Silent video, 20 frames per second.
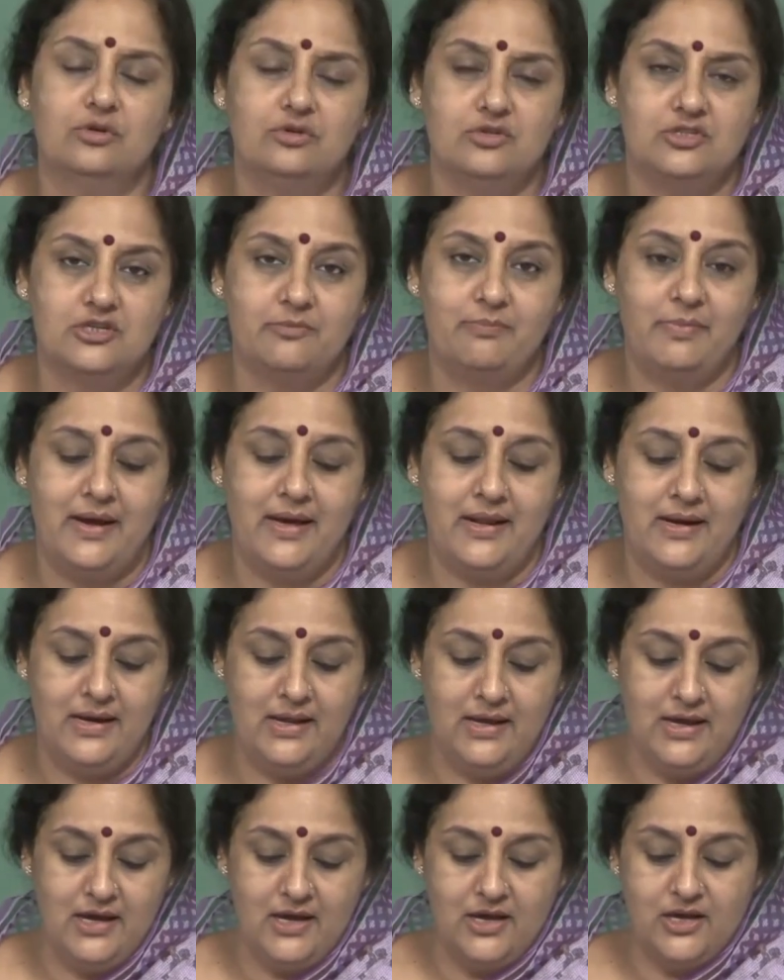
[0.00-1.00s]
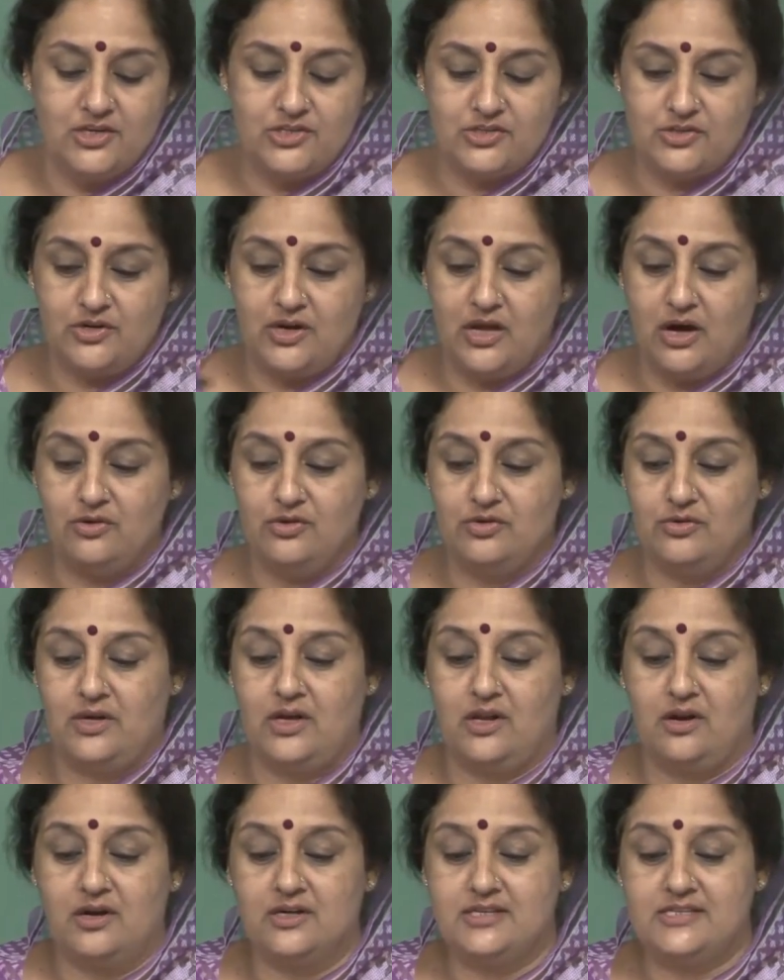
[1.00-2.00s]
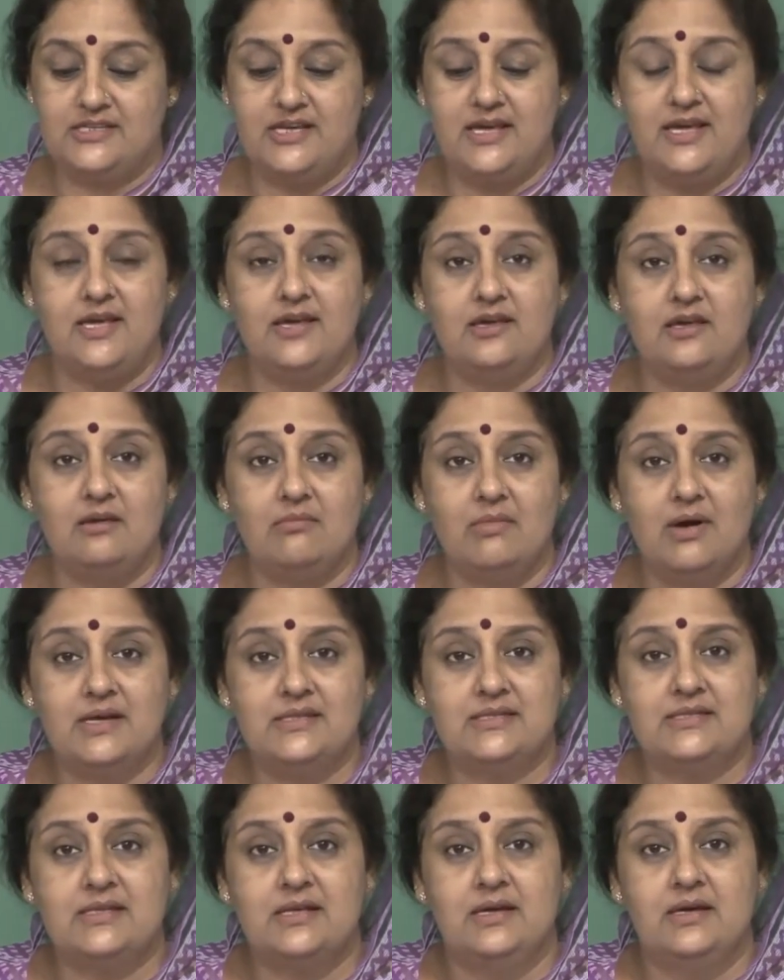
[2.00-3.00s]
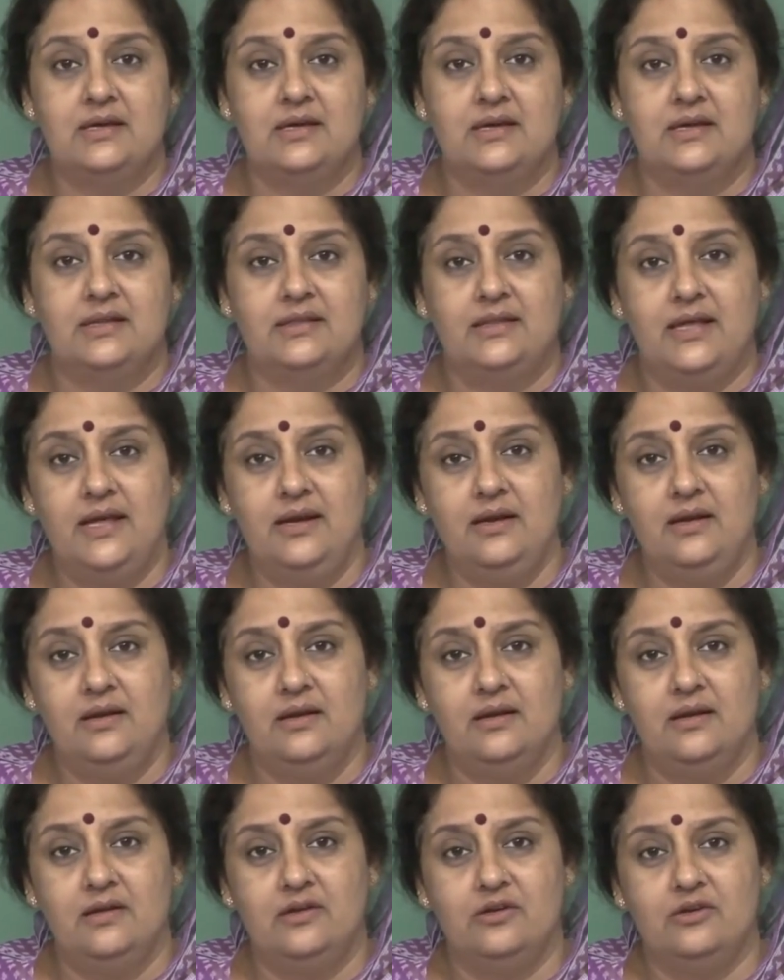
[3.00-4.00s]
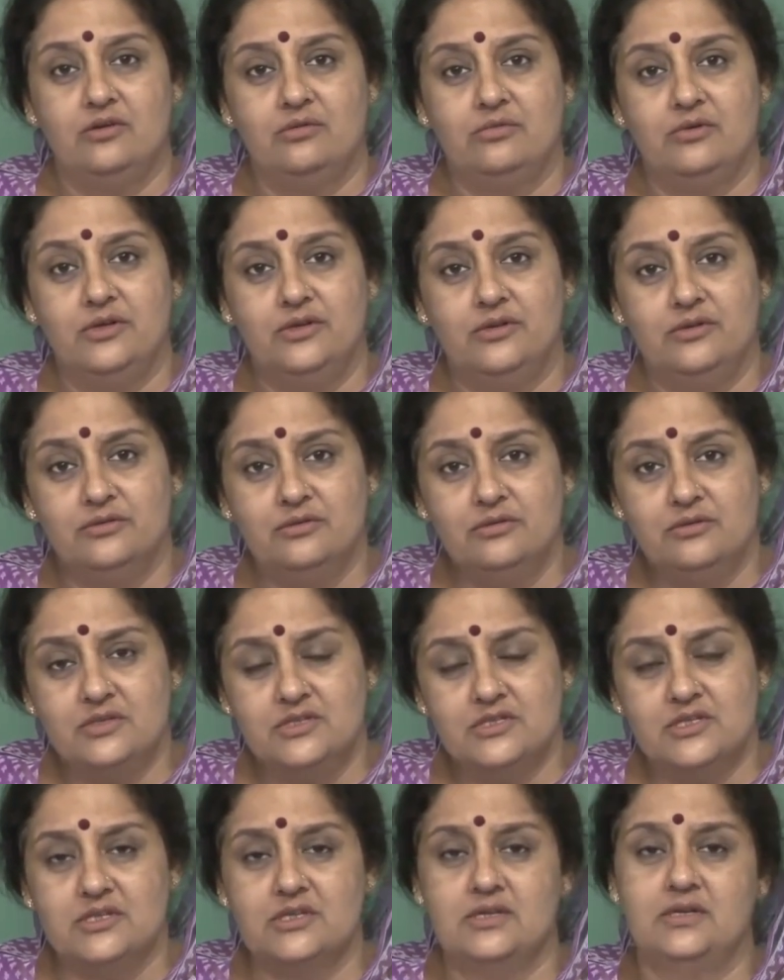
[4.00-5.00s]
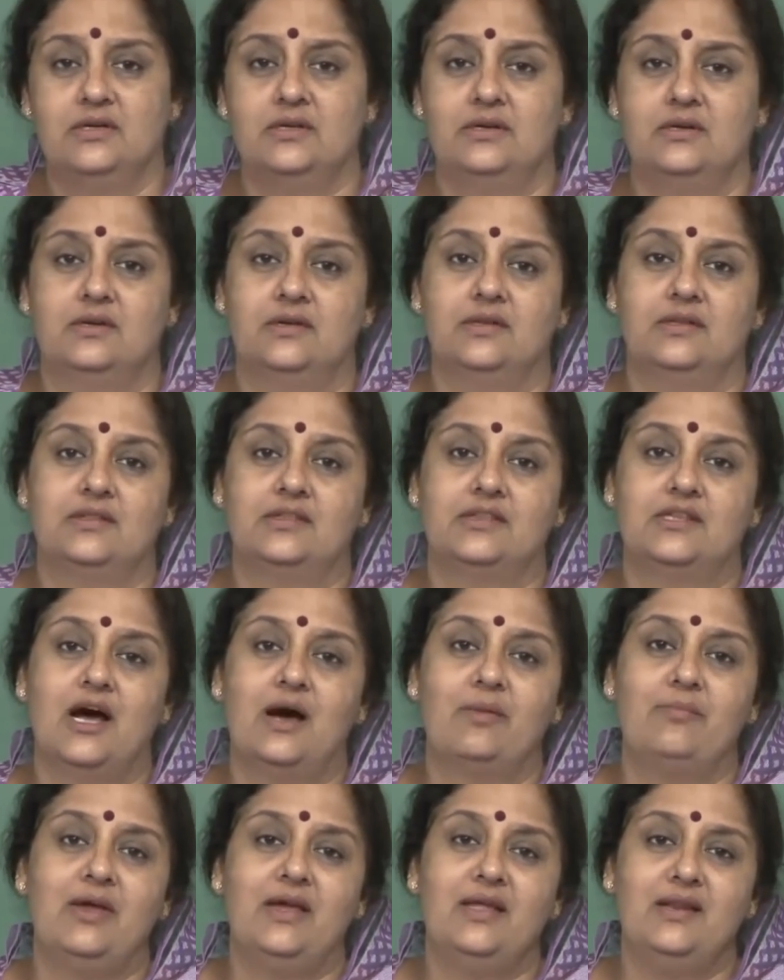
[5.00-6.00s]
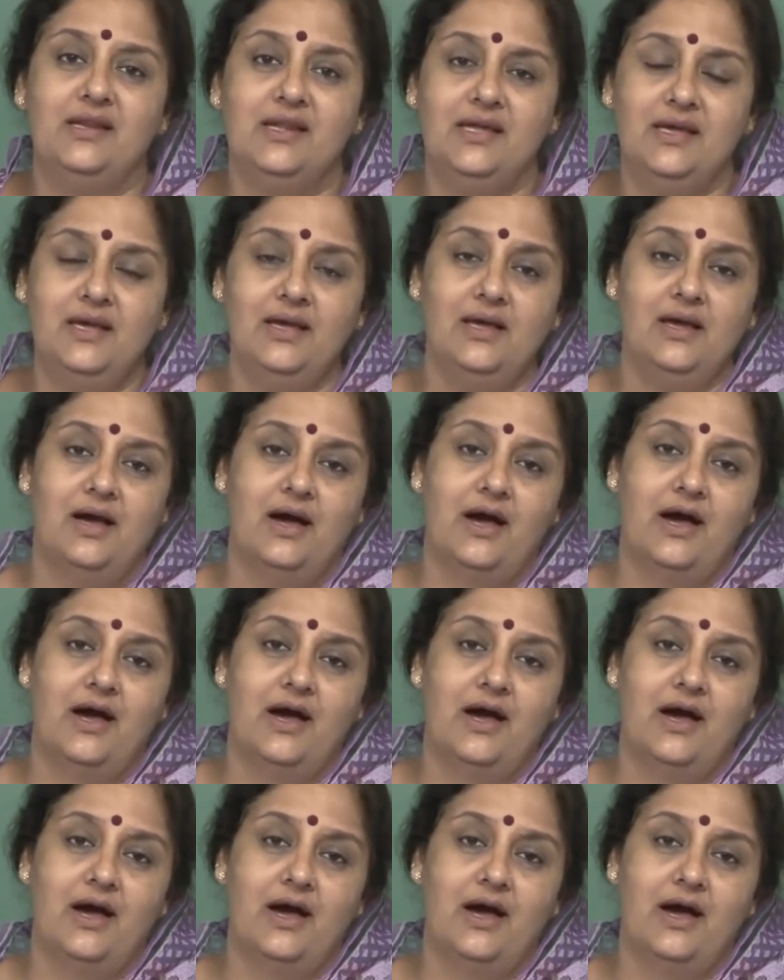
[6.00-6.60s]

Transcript: go to Japan. So, now you cannot say ikimasu, then you will use tame ni,